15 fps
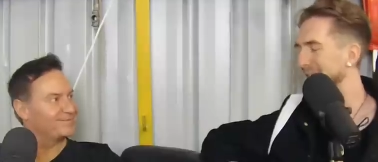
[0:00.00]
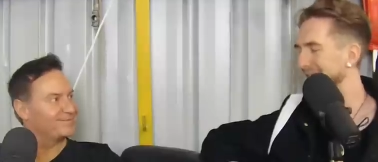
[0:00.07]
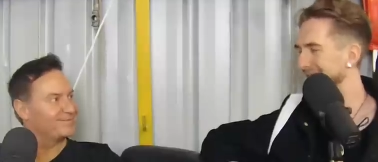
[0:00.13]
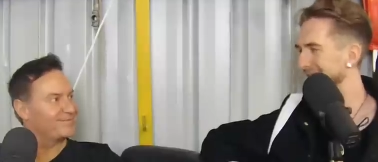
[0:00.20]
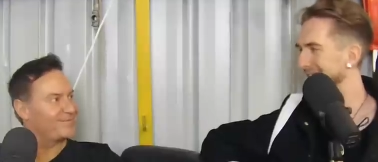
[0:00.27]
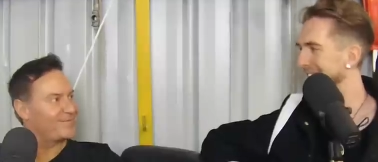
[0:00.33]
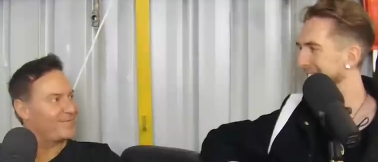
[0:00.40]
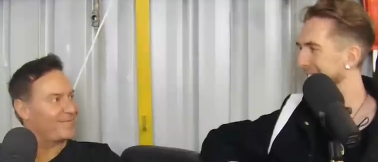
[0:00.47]
Speaker 1: What
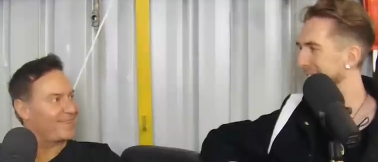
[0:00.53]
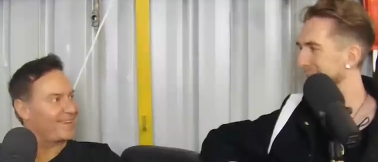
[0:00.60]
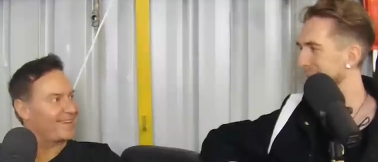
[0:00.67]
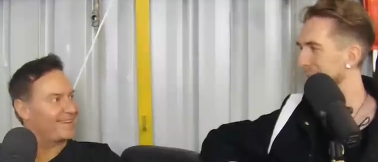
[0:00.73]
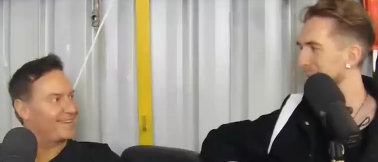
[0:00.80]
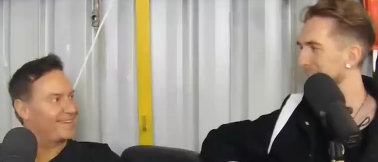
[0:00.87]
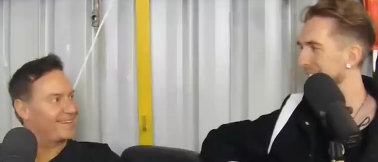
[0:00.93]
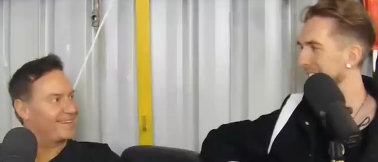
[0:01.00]
did you hear
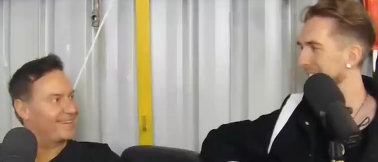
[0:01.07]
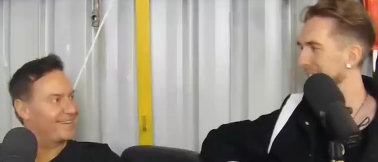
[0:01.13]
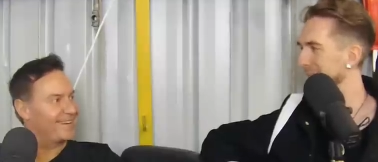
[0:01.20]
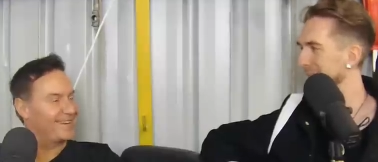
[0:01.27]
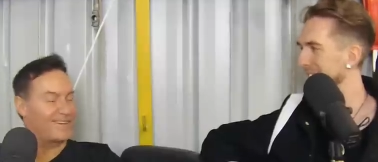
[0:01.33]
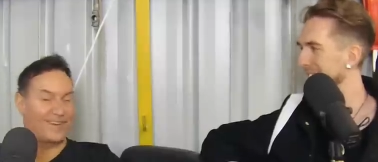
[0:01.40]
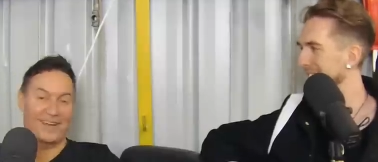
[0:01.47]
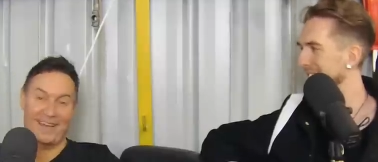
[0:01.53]
about him?
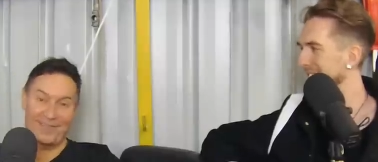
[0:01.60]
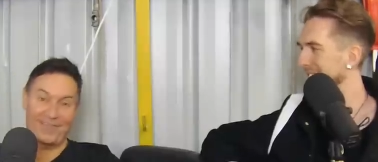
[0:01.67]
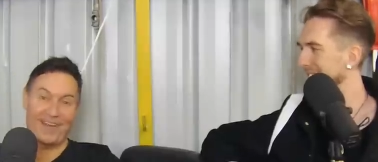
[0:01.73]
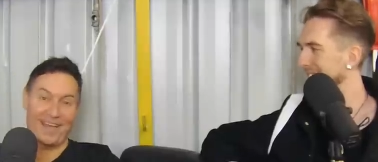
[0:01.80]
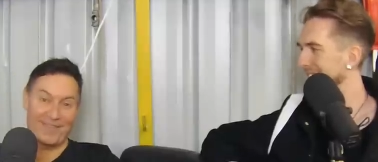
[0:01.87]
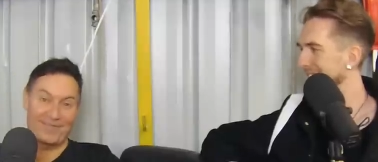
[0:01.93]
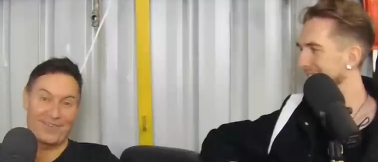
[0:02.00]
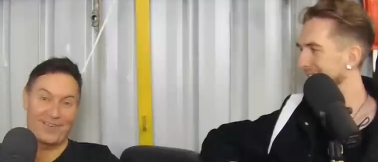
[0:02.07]
I have
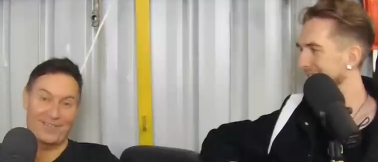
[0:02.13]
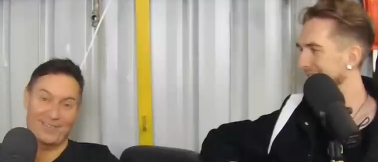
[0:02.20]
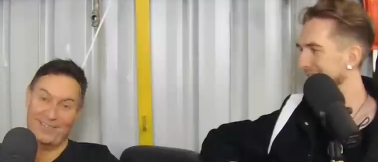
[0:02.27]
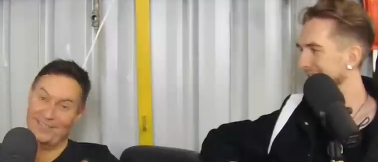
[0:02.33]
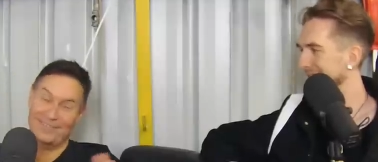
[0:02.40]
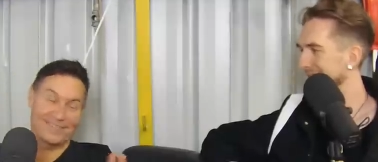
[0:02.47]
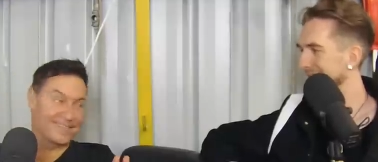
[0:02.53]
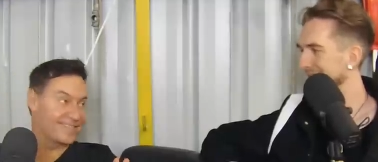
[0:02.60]
I have heard
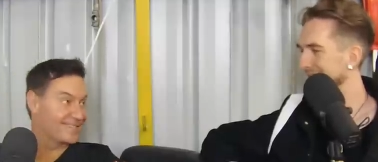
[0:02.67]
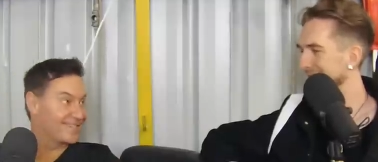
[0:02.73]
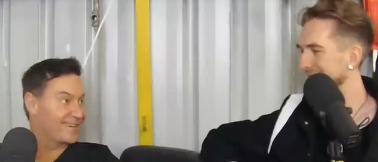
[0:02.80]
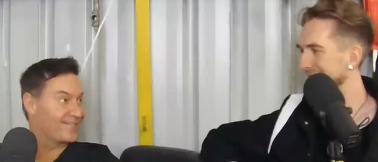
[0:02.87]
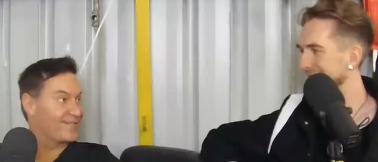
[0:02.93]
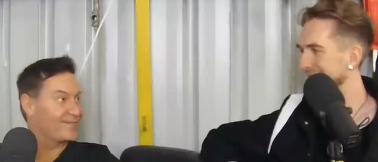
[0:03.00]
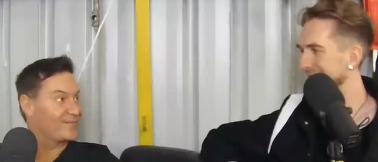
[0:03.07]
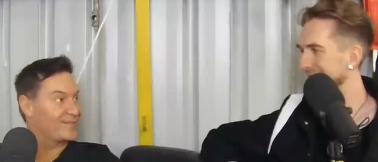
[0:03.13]
this. This is
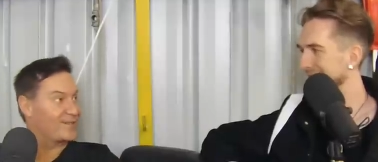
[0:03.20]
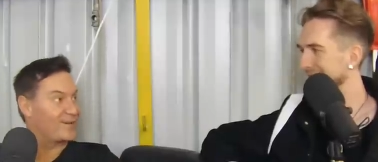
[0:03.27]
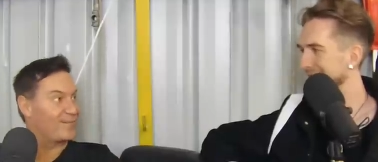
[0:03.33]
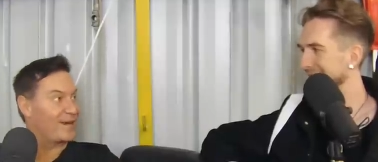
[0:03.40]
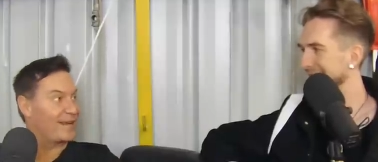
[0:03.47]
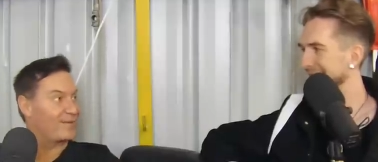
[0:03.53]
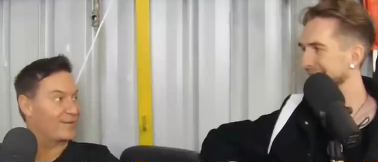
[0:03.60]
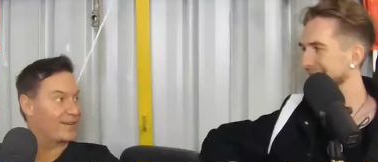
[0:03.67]
not this not
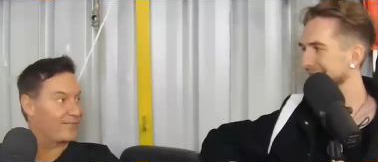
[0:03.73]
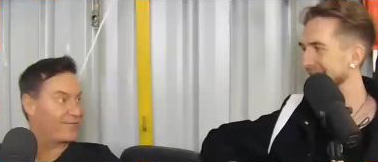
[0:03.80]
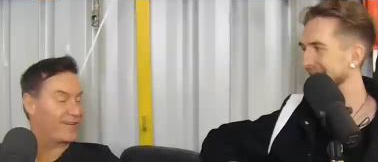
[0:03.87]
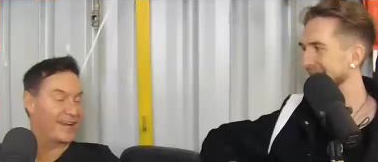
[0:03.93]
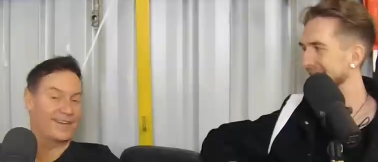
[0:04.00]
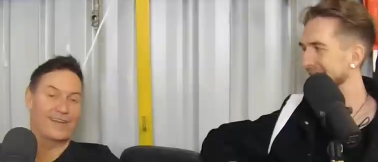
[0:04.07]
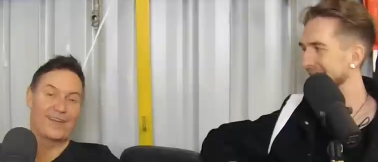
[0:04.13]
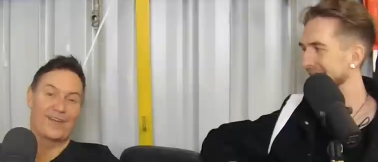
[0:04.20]
made. I've got a
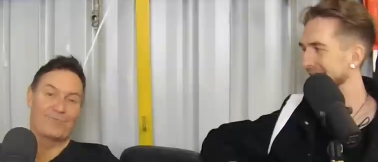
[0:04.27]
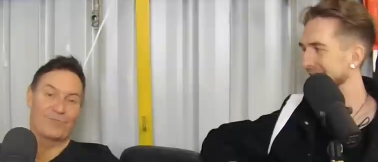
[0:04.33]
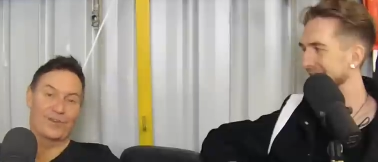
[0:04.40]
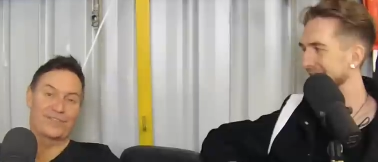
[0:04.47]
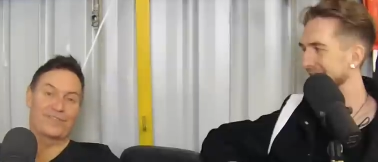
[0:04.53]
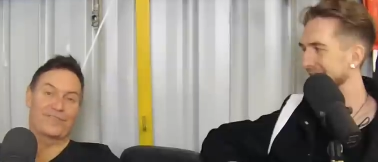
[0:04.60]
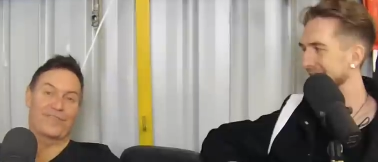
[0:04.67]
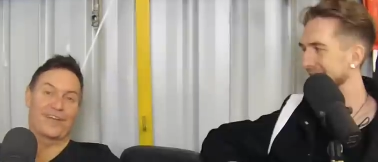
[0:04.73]
friend
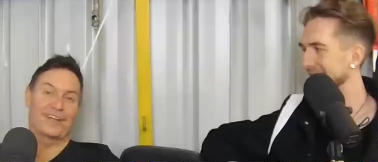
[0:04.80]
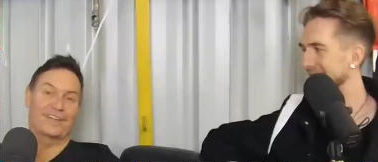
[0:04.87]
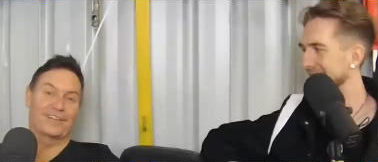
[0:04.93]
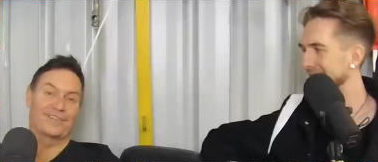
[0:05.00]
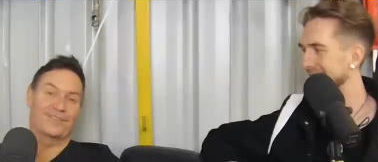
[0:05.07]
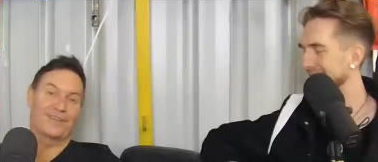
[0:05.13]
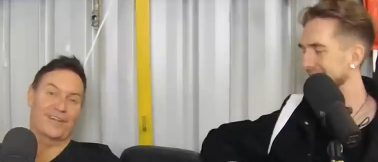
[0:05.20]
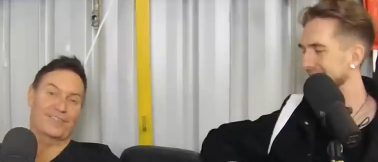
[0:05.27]
Monty
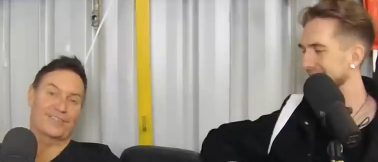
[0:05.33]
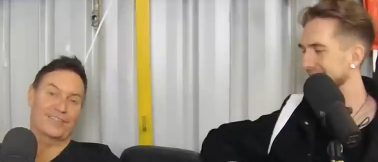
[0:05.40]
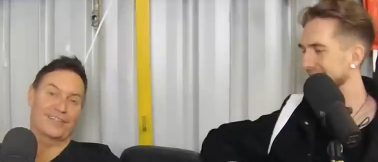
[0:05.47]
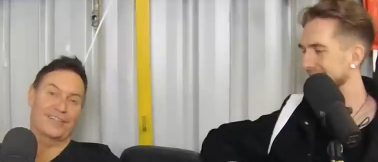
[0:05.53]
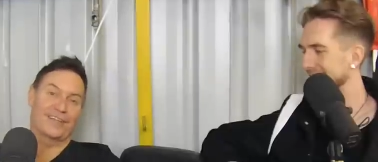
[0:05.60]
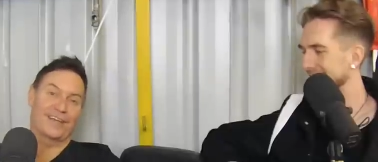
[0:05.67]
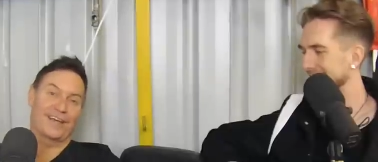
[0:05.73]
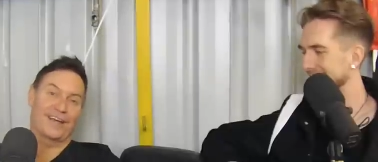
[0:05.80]
Franklin who
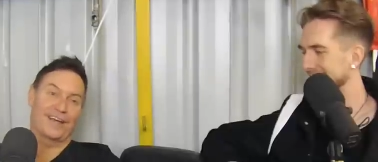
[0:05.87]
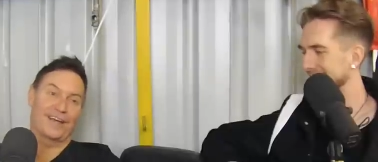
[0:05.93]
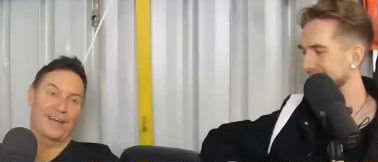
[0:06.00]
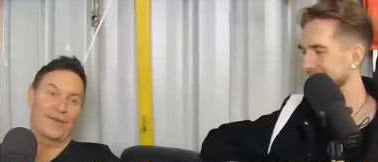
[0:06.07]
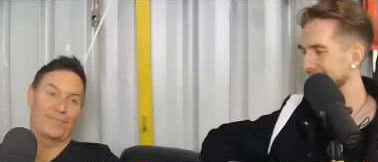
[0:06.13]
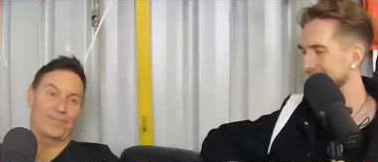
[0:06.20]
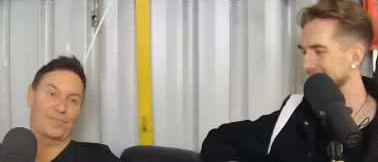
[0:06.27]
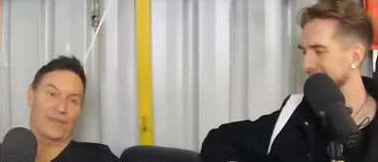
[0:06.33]
actually
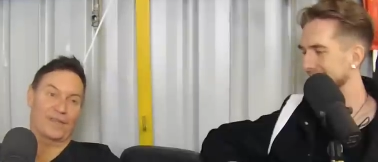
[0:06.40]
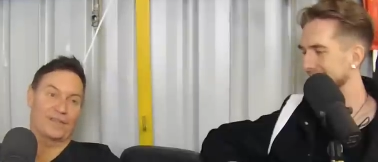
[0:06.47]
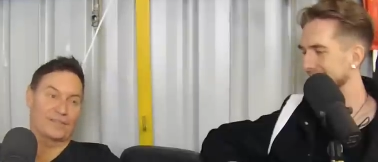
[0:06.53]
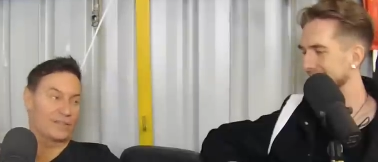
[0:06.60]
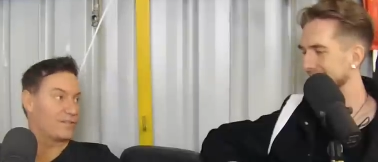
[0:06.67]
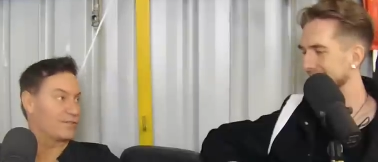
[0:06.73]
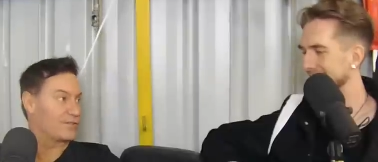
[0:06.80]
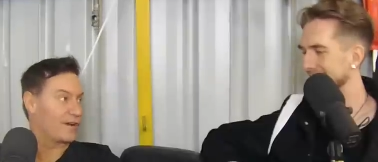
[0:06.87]
um,
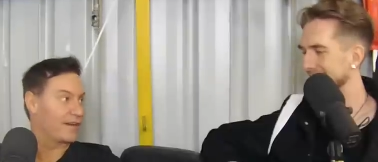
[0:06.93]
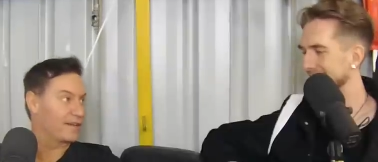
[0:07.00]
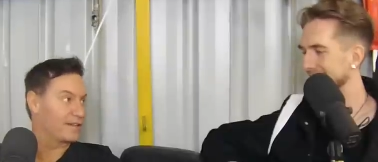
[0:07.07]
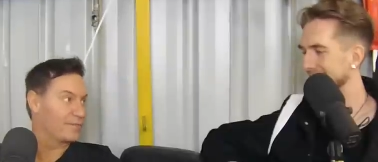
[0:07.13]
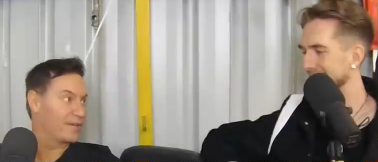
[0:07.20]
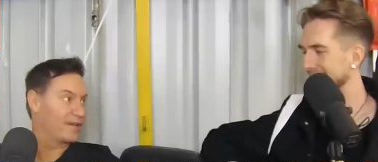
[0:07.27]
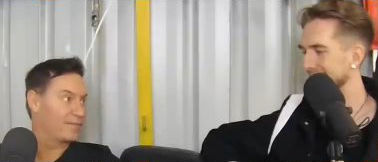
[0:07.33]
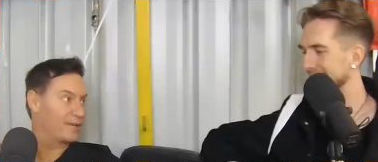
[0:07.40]
is an Australian
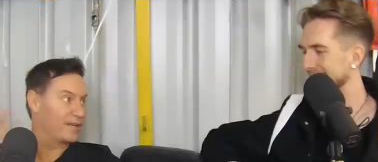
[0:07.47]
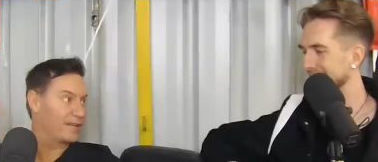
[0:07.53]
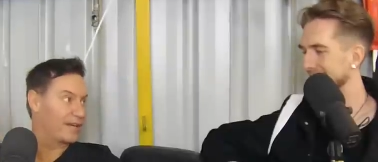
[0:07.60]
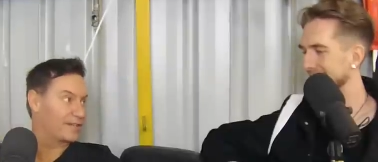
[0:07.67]
comedian, but he